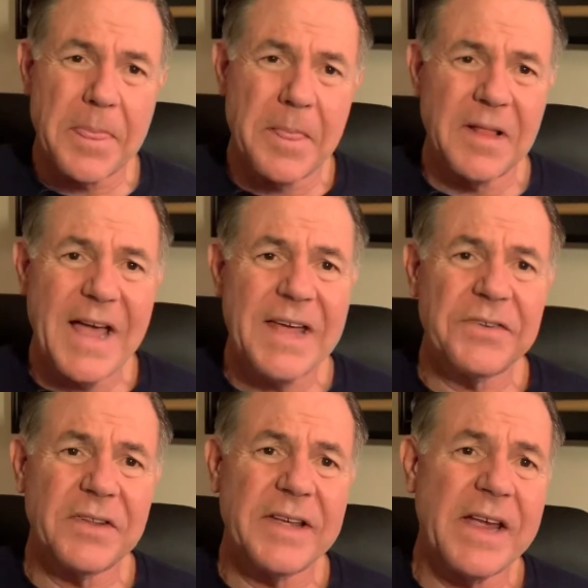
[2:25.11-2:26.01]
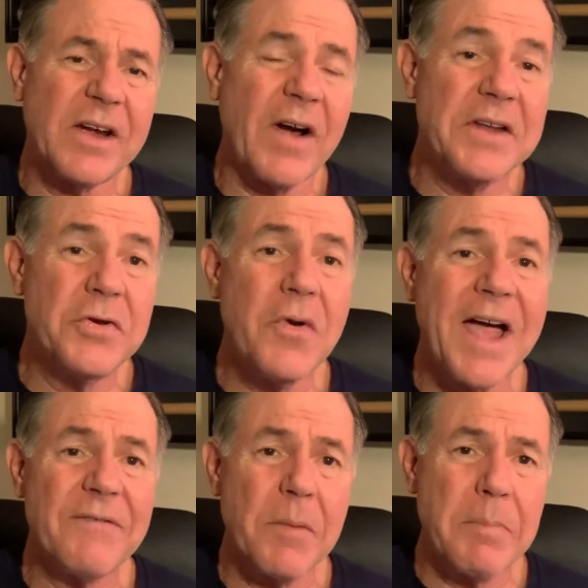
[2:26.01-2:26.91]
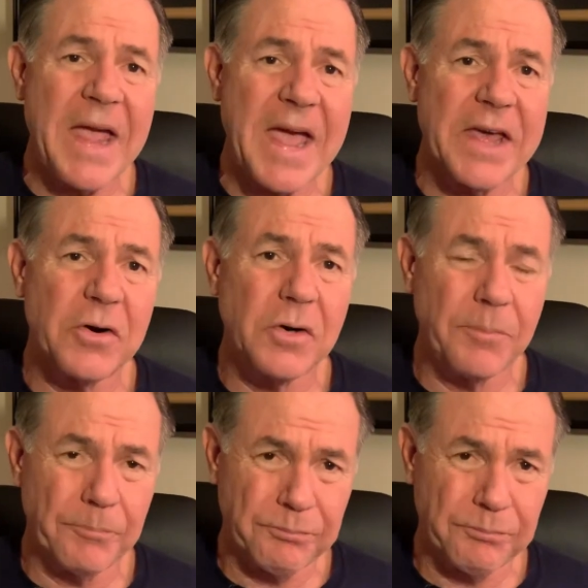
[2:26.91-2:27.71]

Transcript: Lastly here, I do have a panel.